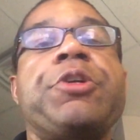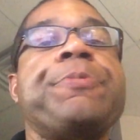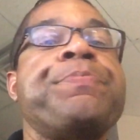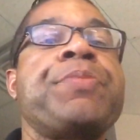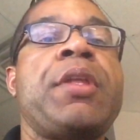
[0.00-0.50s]

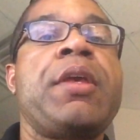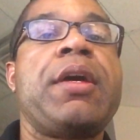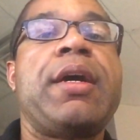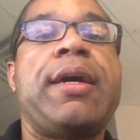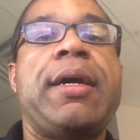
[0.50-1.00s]
your
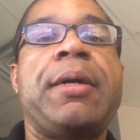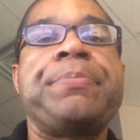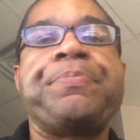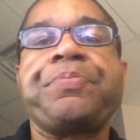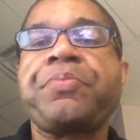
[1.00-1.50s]

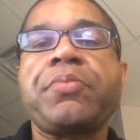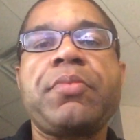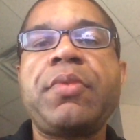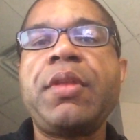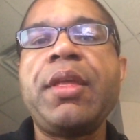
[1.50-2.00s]
um,
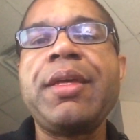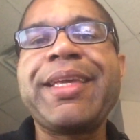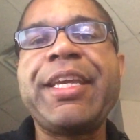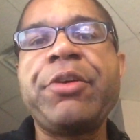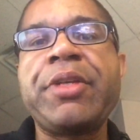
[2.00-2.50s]

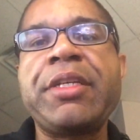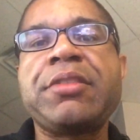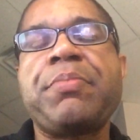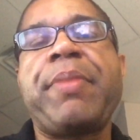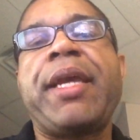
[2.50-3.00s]

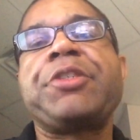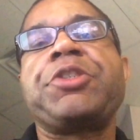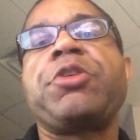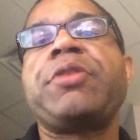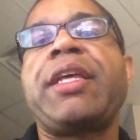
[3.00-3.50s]
guildies, make
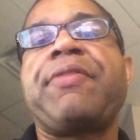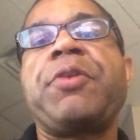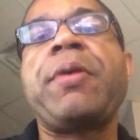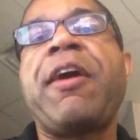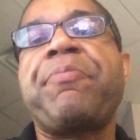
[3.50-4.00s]
sure that
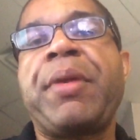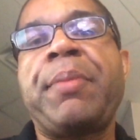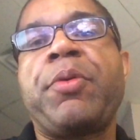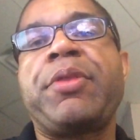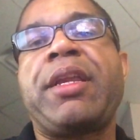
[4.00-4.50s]
if you have
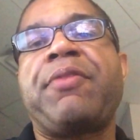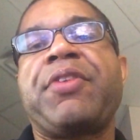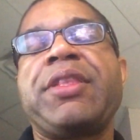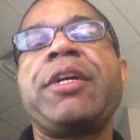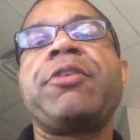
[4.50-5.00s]
people that
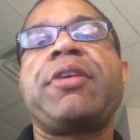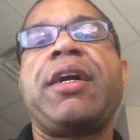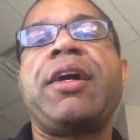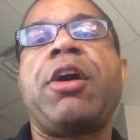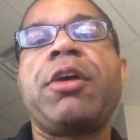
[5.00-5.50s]
have cleared
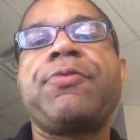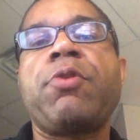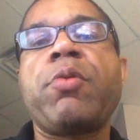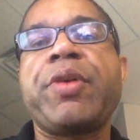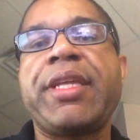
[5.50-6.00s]
uh,
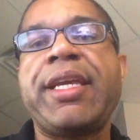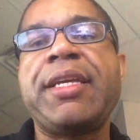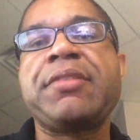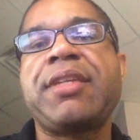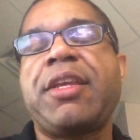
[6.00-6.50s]
R4 with
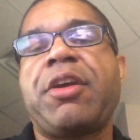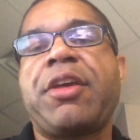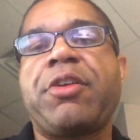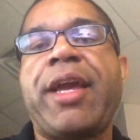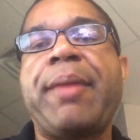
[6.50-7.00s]
ease and,
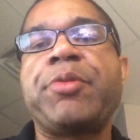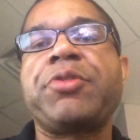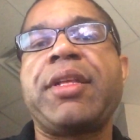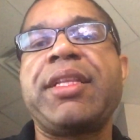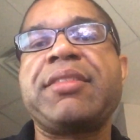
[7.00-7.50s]
and, are able
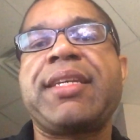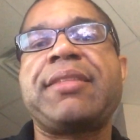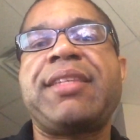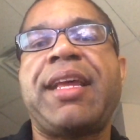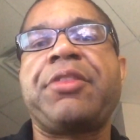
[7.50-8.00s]
to at least
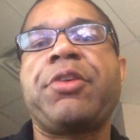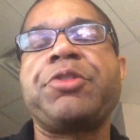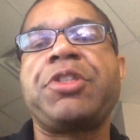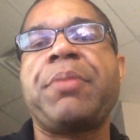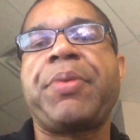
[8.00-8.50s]
get to that
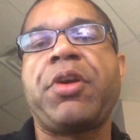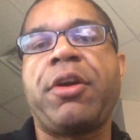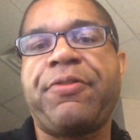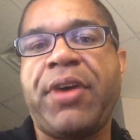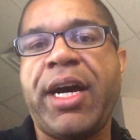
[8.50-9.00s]
third jump in
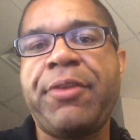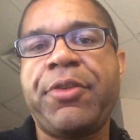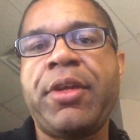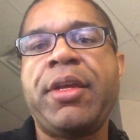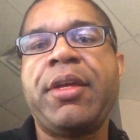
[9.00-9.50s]
R5,